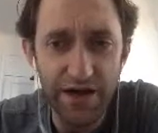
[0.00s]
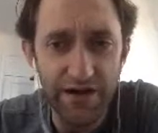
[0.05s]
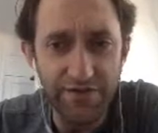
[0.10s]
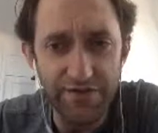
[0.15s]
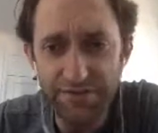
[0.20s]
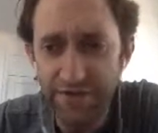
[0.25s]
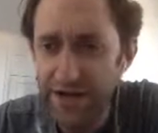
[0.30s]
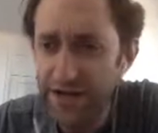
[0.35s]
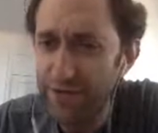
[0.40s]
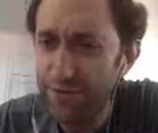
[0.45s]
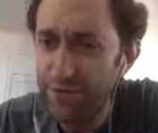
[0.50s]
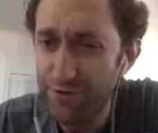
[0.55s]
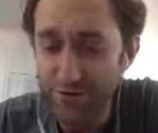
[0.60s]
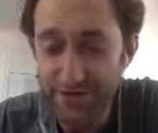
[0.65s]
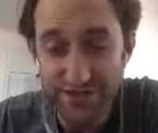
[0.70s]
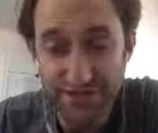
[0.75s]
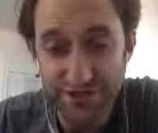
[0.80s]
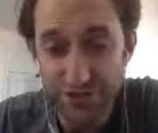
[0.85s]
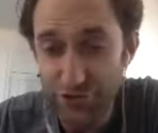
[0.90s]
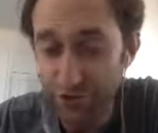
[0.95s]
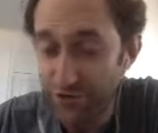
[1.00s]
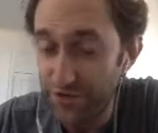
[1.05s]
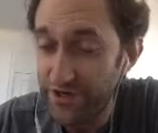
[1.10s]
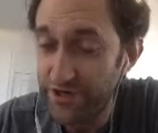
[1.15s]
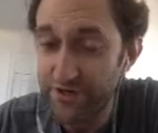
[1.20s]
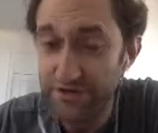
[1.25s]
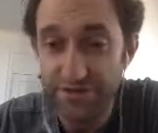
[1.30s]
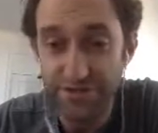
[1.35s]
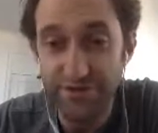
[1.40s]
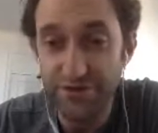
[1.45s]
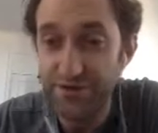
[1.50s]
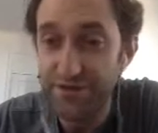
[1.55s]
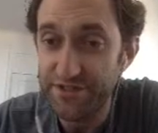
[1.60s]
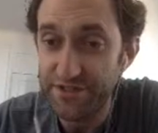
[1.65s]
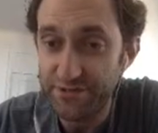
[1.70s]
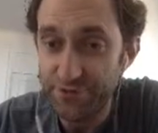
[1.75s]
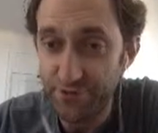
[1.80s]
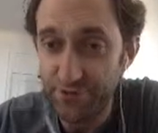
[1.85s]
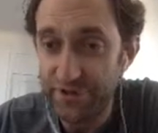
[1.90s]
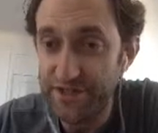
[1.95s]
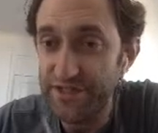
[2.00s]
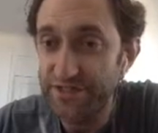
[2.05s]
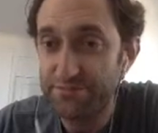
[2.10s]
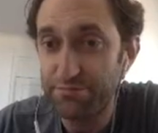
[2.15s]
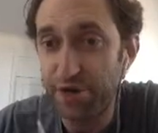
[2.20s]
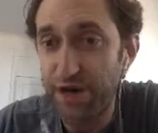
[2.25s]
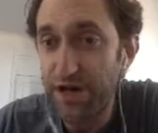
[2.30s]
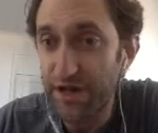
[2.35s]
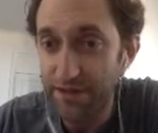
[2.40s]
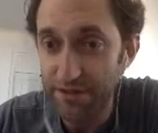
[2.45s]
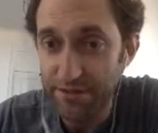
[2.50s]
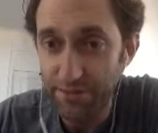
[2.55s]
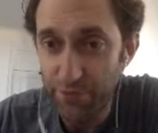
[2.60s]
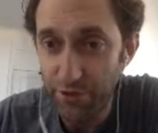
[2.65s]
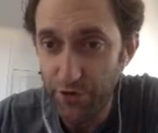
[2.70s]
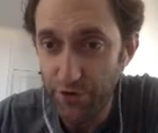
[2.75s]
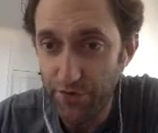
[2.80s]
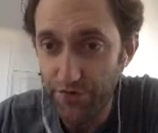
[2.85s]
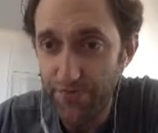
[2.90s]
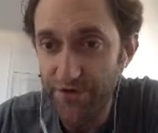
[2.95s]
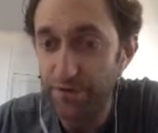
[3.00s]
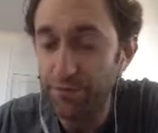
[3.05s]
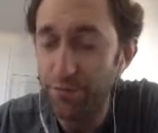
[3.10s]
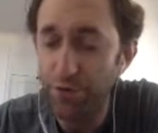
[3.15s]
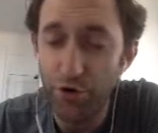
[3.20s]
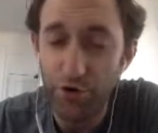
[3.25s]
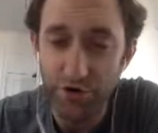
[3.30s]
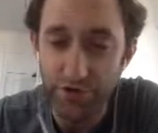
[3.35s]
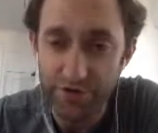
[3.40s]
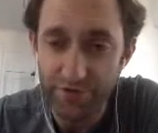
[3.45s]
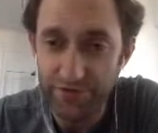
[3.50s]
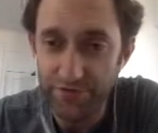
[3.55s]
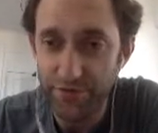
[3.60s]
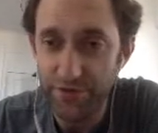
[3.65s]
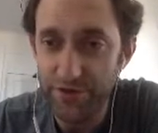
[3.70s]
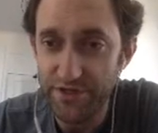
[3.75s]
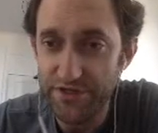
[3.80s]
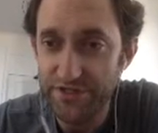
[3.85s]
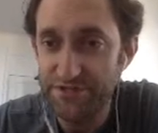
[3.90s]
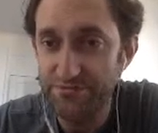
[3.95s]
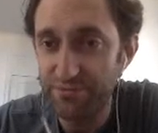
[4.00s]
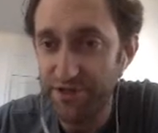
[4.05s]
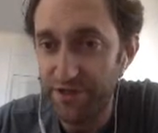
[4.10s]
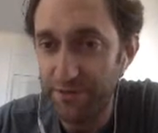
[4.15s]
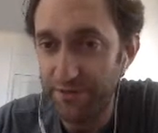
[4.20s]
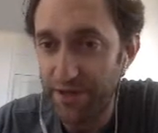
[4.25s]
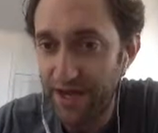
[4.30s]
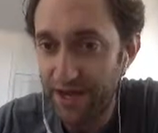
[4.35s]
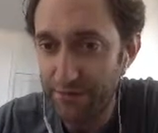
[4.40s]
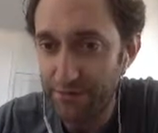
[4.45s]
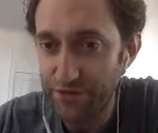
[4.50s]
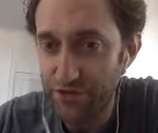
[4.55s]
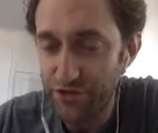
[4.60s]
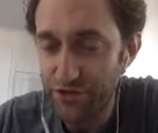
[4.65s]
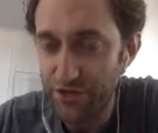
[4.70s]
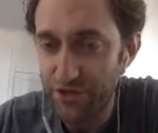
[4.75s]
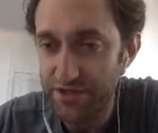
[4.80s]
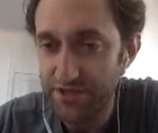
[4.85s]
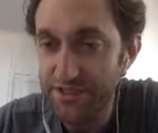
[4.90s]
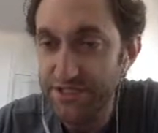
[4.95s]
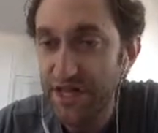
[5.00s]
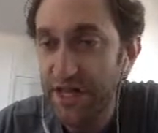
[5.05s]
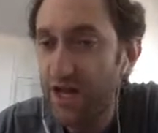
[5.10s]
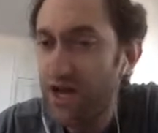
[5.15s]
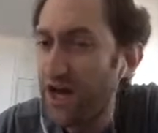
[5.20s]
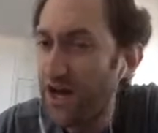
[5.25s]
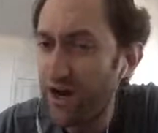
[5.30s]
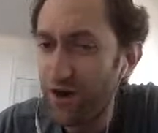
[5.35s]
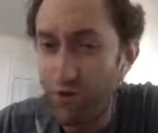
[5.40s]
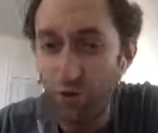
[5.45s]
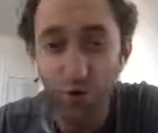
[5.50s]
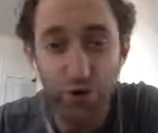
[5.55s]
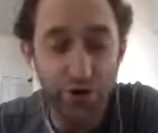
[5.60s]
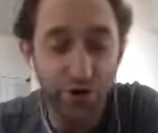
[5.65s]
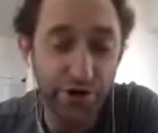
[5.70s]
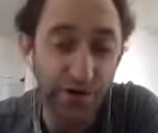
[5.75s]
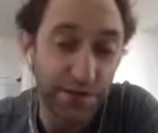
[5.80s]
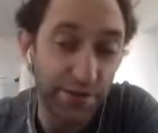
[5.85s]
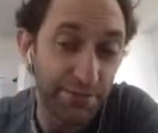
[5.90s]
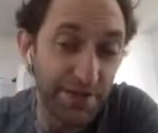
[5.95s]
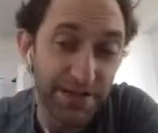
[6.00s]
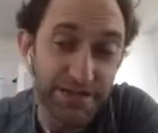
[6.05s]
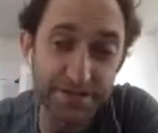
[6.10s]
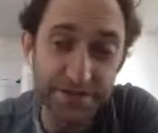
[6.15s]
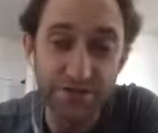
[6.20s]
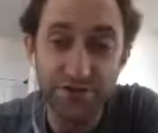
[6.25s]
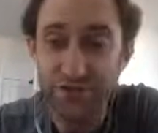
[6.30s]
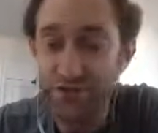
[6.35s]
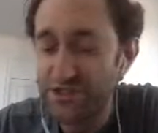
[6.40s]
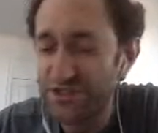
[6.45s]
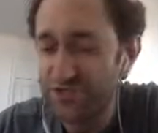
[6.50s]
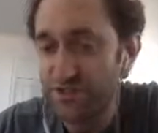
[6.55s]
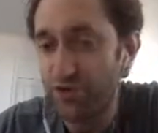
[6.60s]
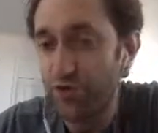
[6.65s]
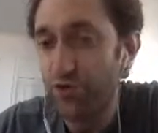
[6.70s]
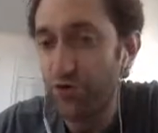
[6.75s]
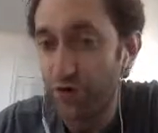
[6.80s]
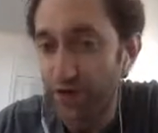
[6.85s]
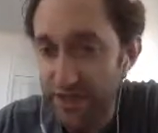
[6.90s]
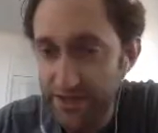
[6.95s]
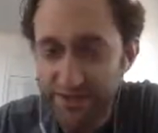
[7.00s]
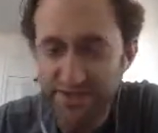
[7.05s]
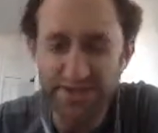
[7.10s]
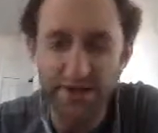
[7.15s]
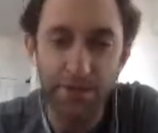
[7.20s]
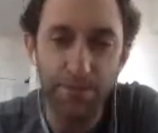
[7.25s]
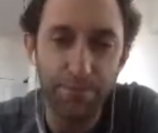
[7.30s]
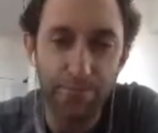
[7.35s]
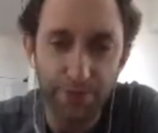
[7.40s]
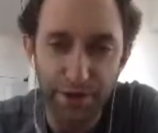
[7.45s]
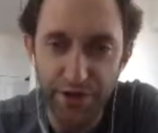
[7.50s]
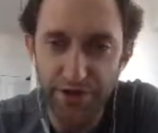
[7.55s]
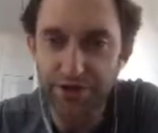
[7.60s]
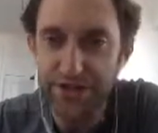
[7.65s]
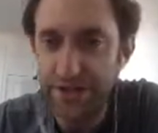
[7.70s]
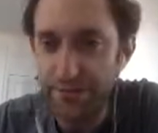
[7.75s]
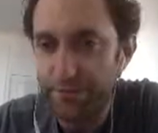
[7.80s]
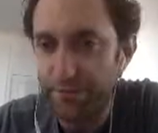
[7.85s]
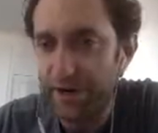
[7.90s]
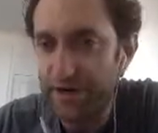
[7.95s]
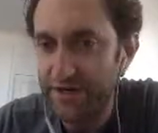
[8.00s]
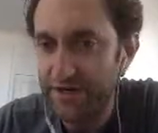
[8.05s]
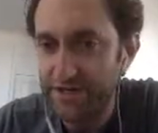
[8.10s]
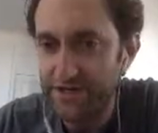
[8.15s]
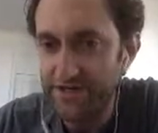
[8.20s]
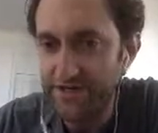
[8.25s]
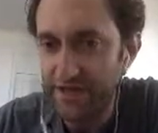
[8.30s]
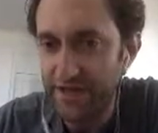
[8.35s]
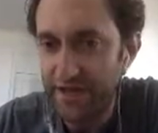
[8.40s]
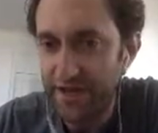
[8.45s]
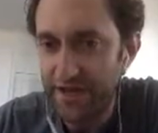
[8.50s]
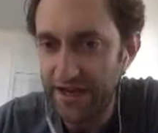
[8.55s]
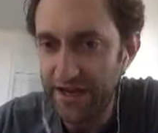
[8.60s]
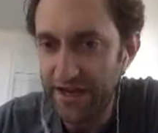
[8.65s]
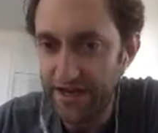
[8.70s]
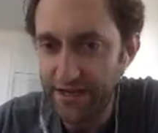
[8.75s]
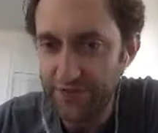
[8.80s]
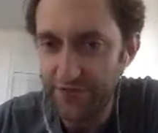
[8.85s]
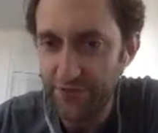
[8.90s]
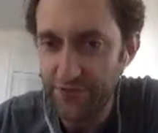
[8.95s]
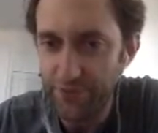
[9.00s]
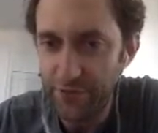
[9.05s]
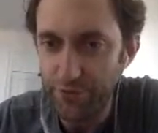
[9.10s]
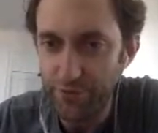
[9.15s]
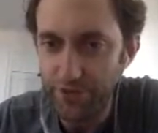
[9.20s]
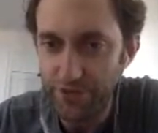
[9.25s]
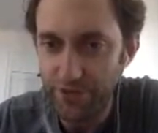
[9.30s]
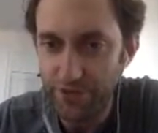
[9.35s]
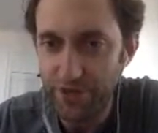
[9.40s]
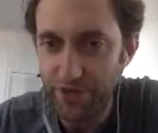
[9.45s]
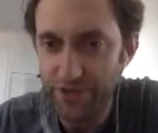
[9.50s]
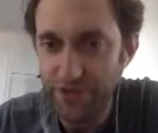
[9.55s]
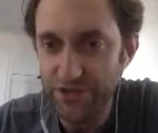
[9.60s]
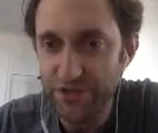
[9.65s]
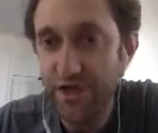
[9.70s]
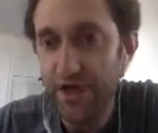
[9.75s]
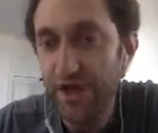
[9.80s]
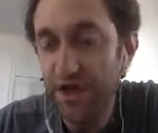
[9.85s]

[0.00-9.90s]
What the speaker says: Fireballs and Shredders, good as always. Polymorph, important for his big Magmatrons. Water Elemental, just a great bulky body to get out for your mid-range.